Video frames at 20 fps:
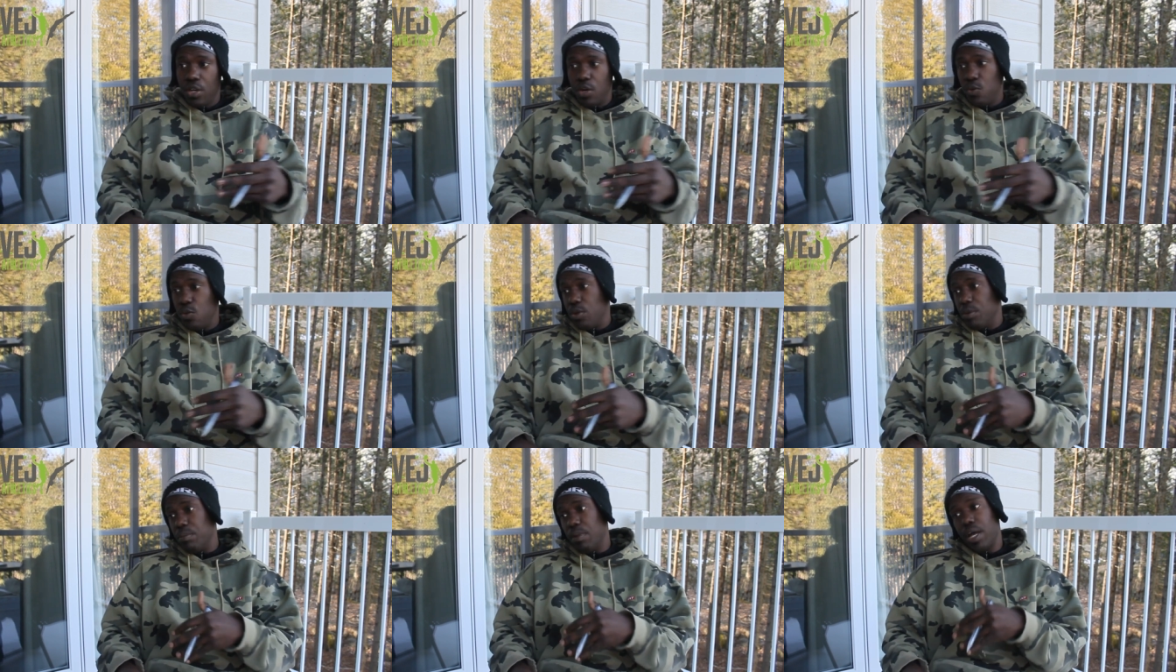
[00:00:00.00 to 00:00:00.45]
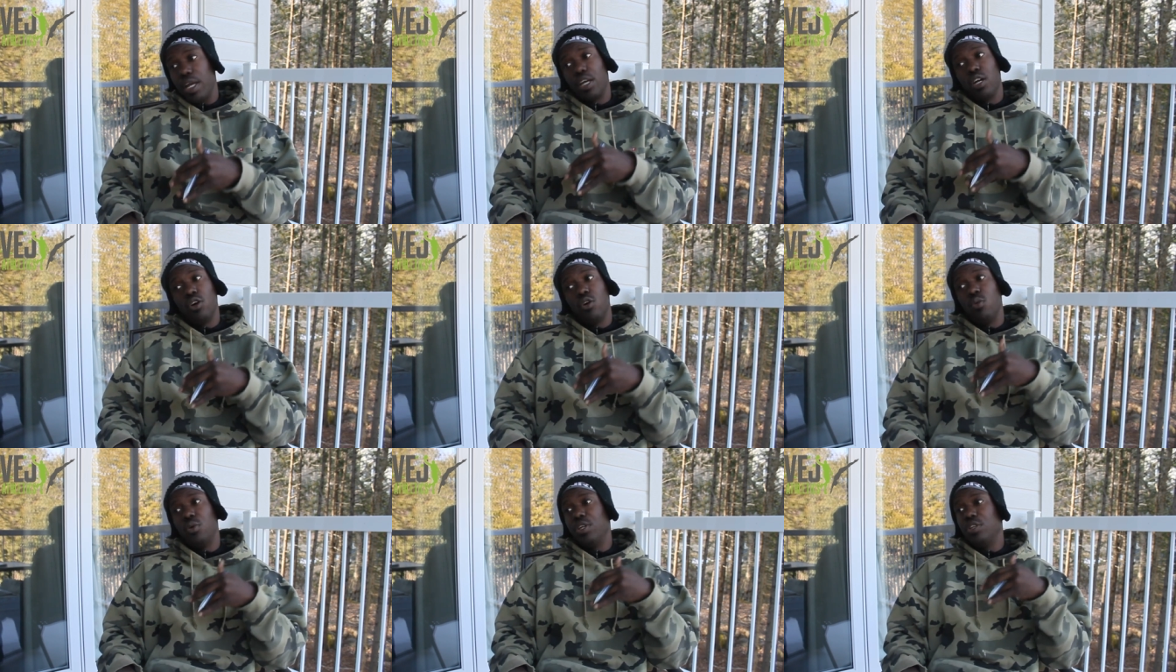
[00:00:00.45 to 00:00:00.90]
We might
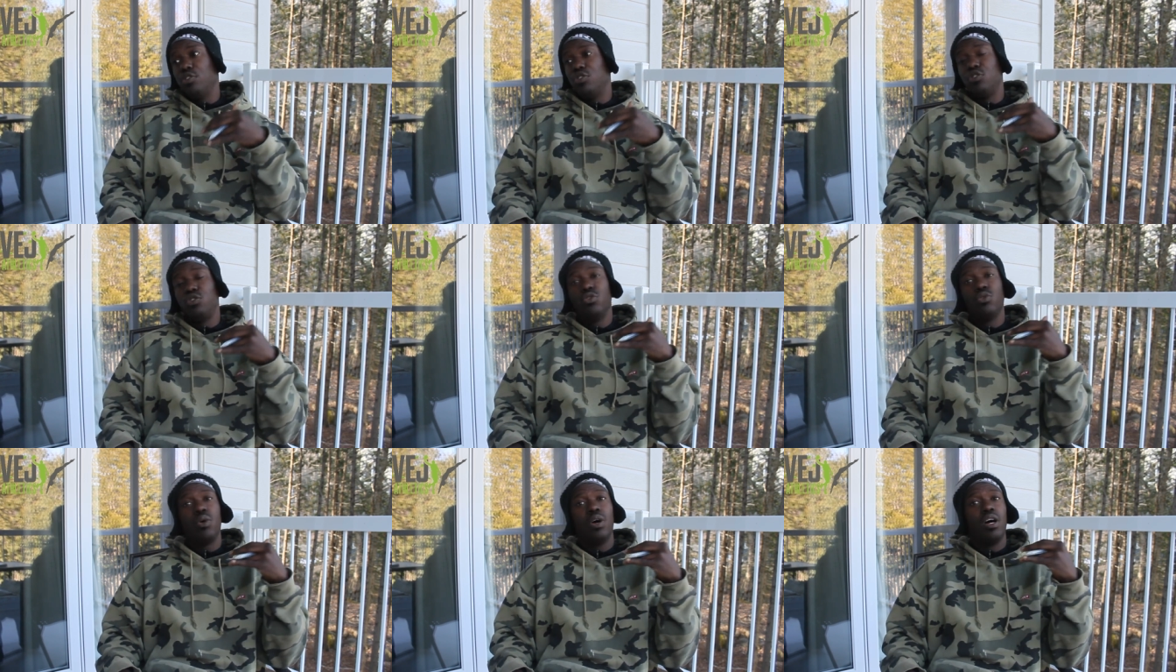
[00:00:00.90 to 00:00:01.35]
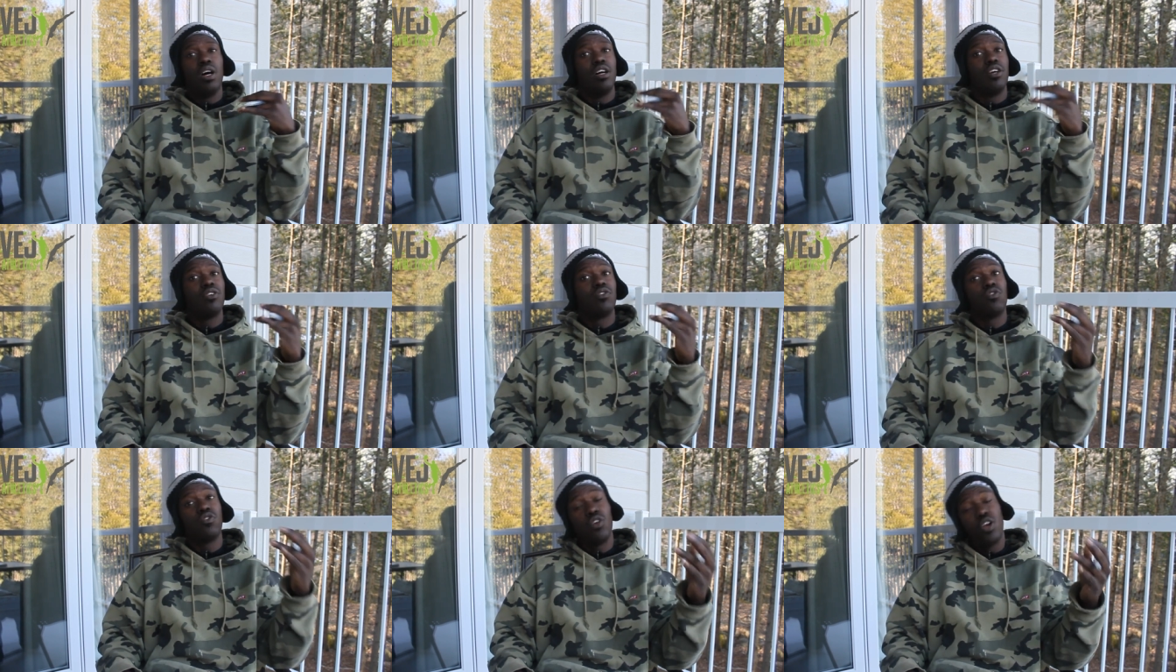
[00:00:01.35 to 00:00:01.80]
go into a
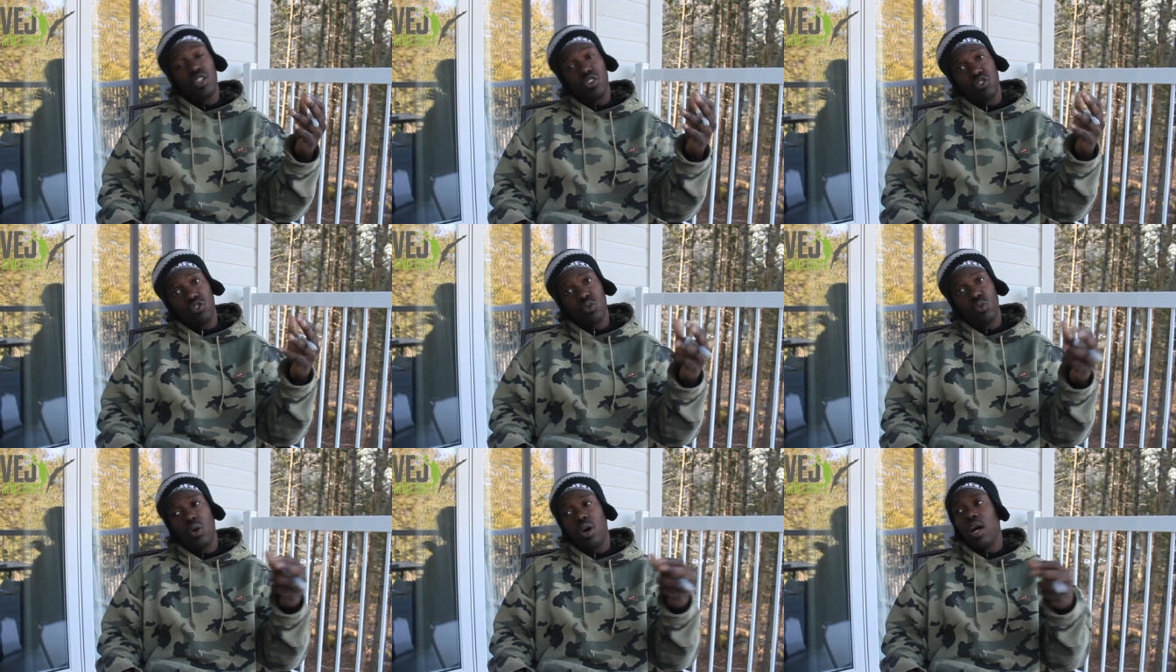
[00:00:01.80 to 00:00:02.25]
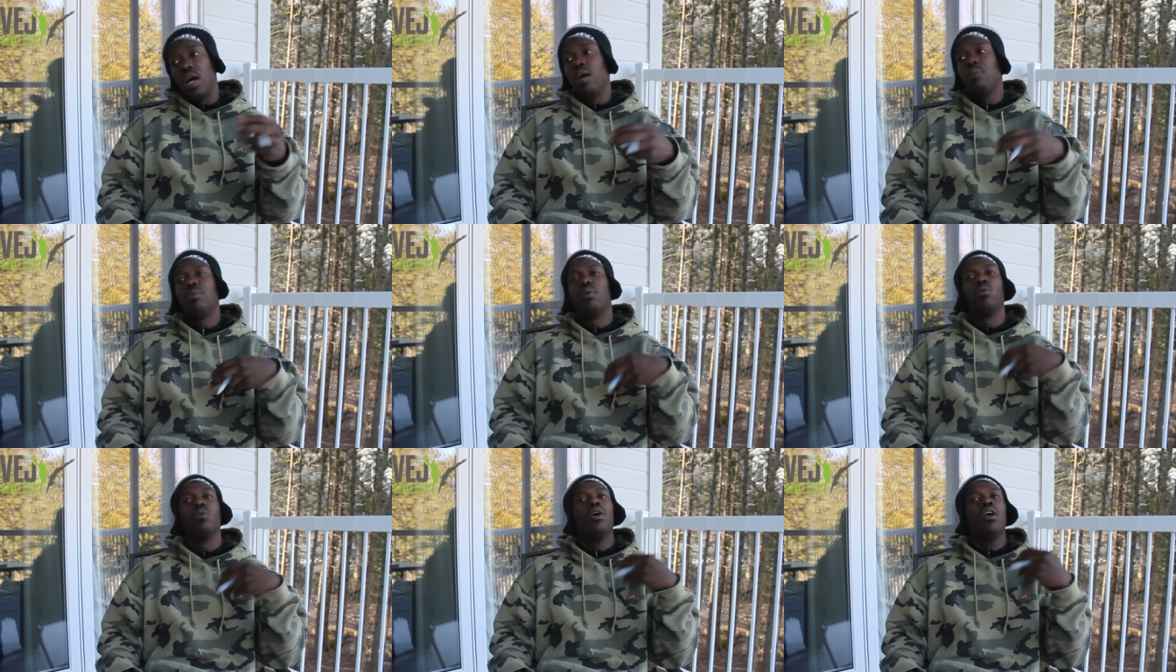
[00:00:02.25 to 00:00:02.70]
front squat,
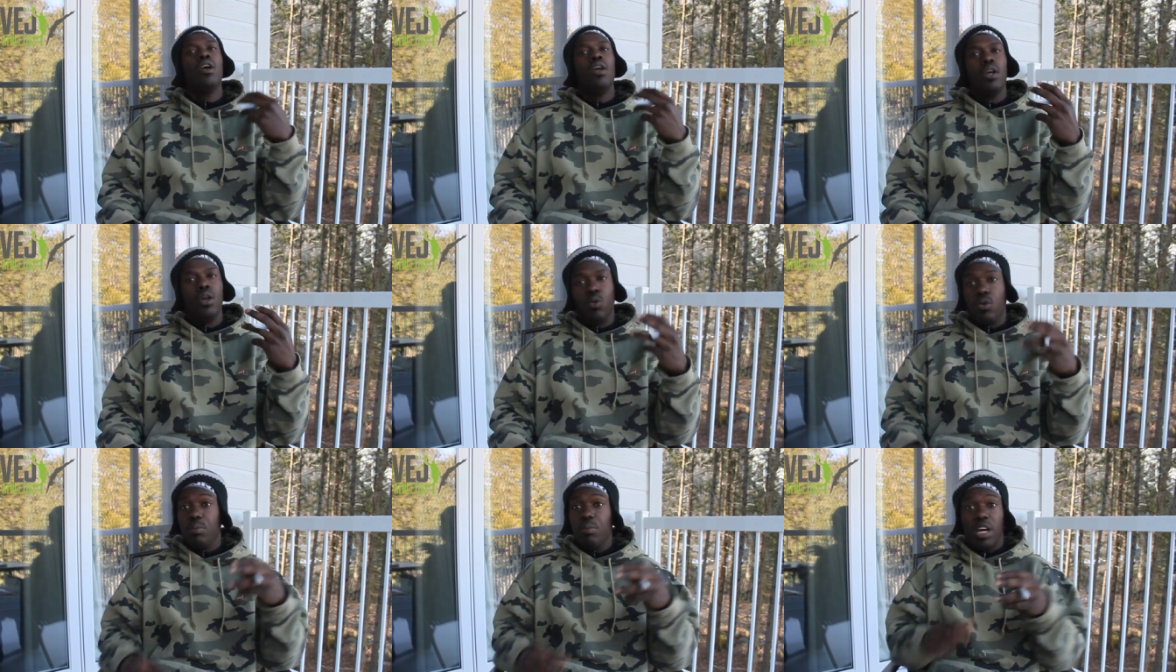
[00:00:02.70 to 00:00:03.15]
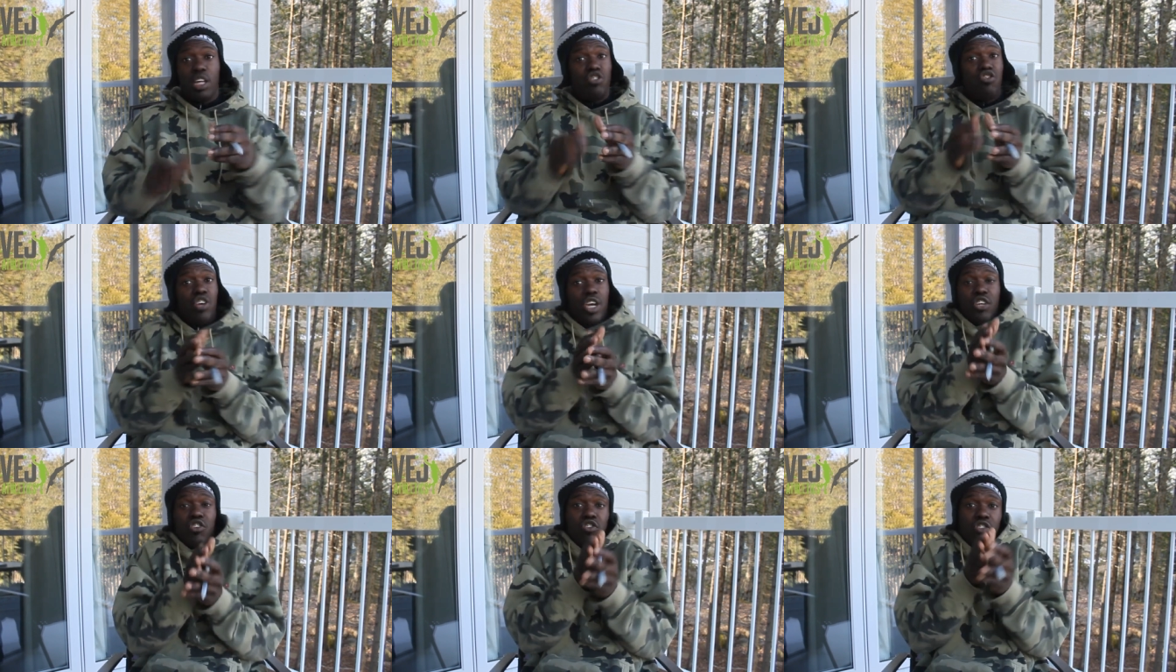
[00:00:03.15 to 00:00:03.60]
but we might
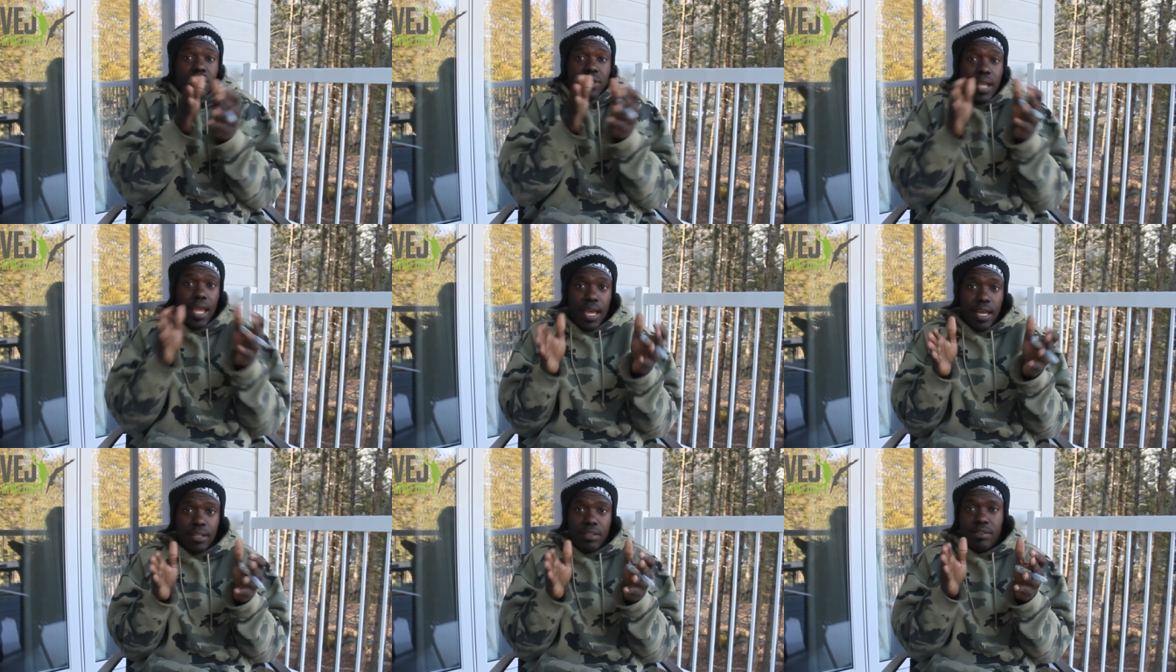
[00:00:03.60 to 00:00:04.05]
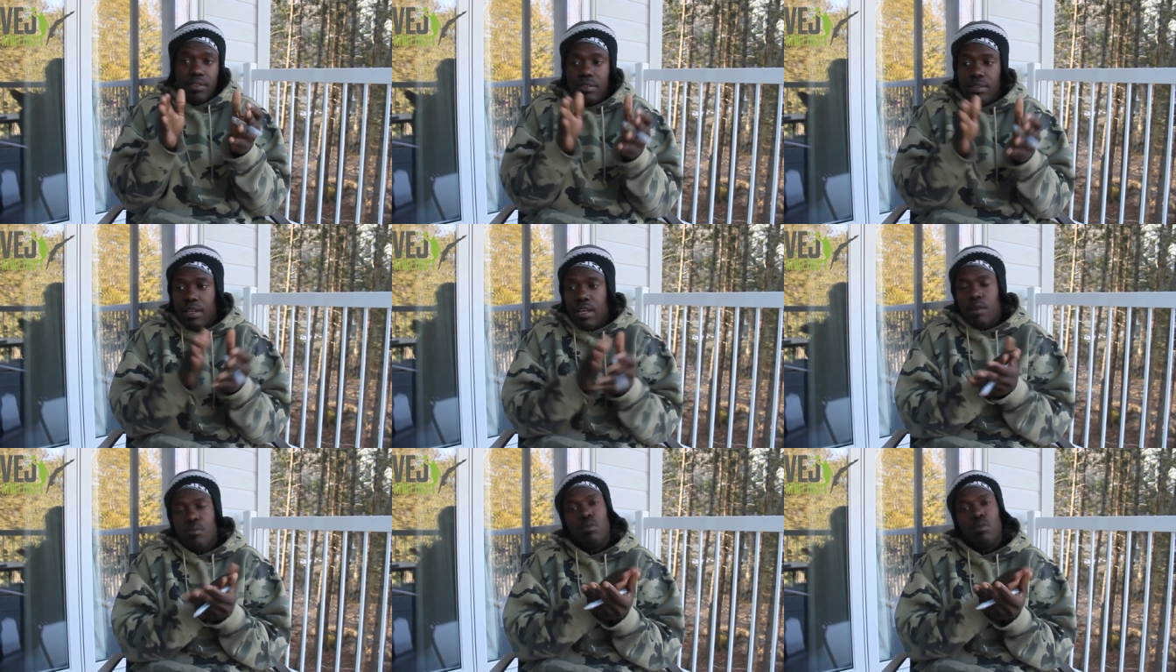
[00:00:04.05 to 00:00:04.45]
change stance.